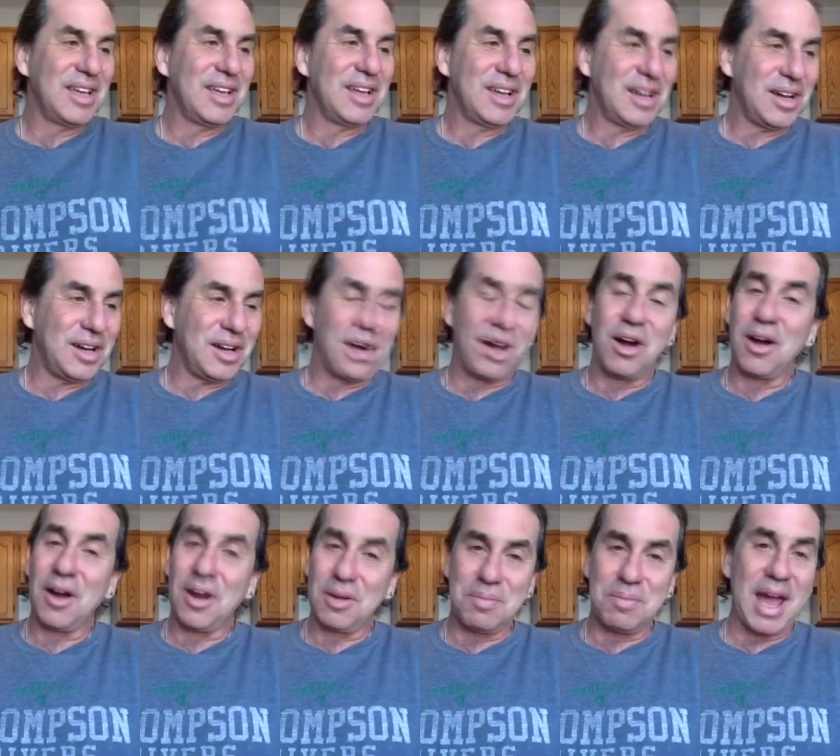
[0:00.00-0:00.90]
a
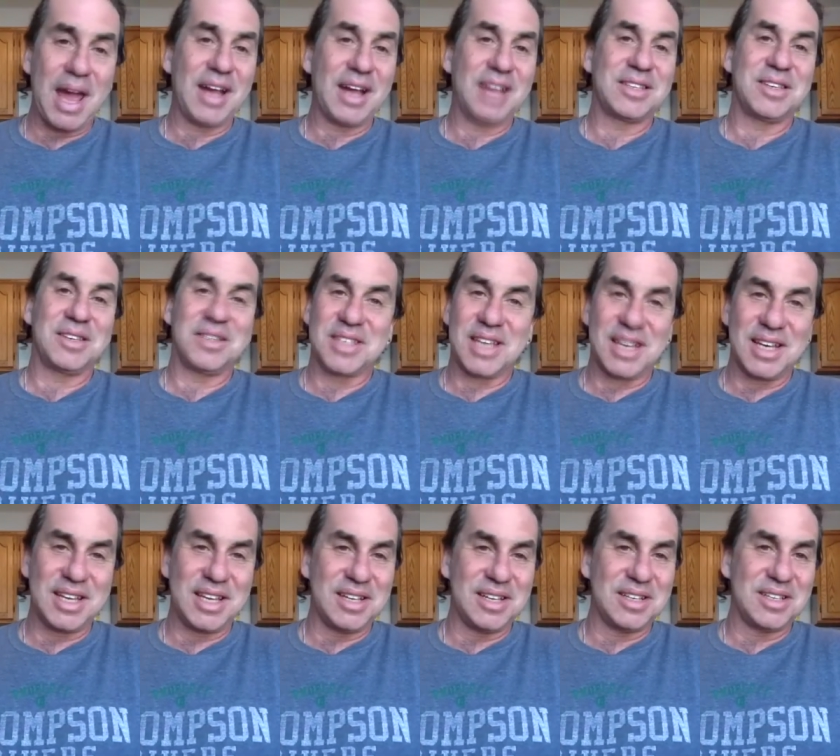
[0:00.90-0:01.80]
hark back to his
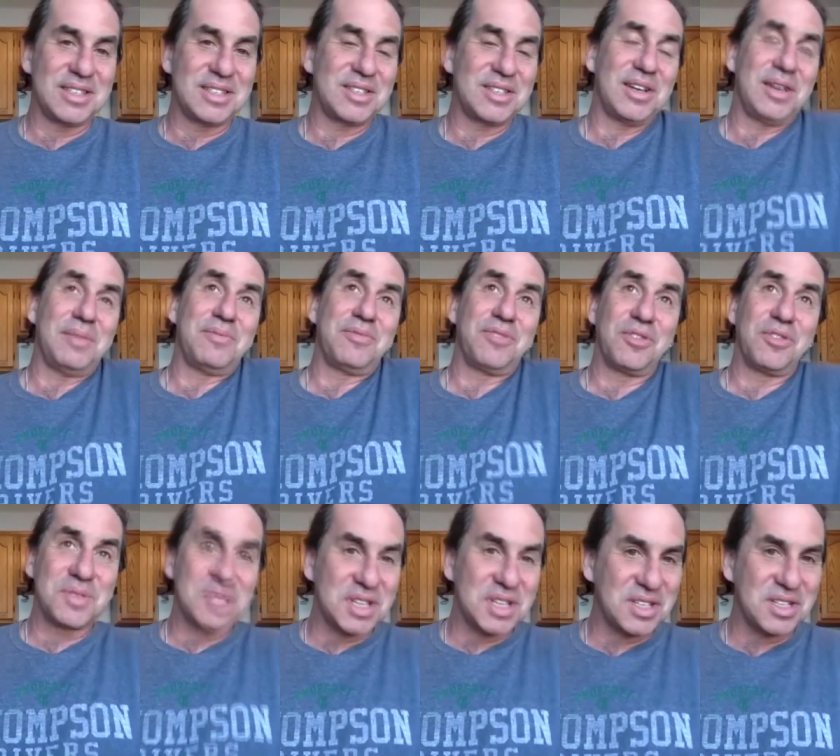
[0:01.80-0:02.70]
ideas from
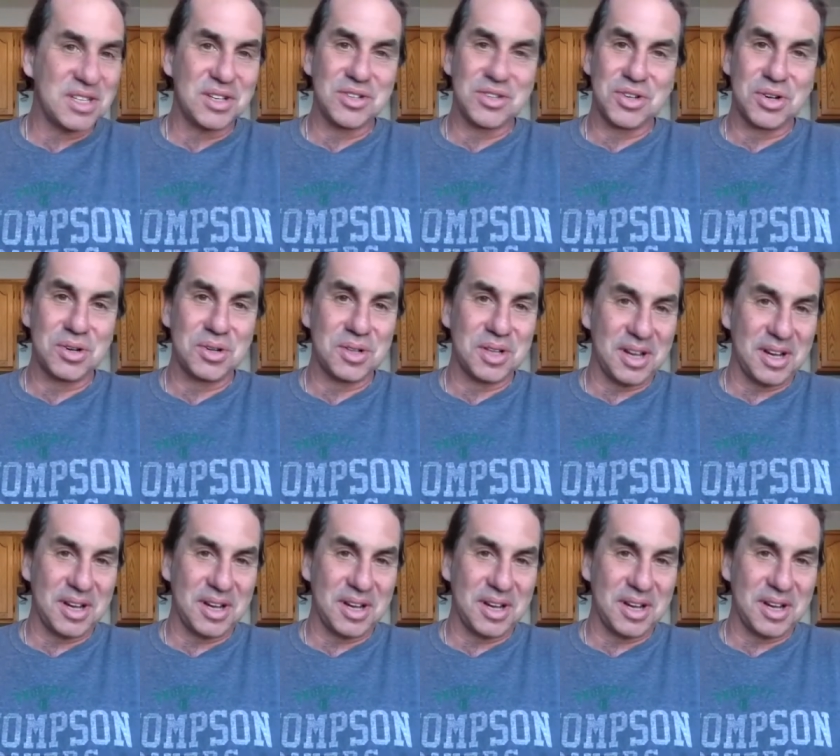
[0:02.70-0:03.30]
6 years earlier.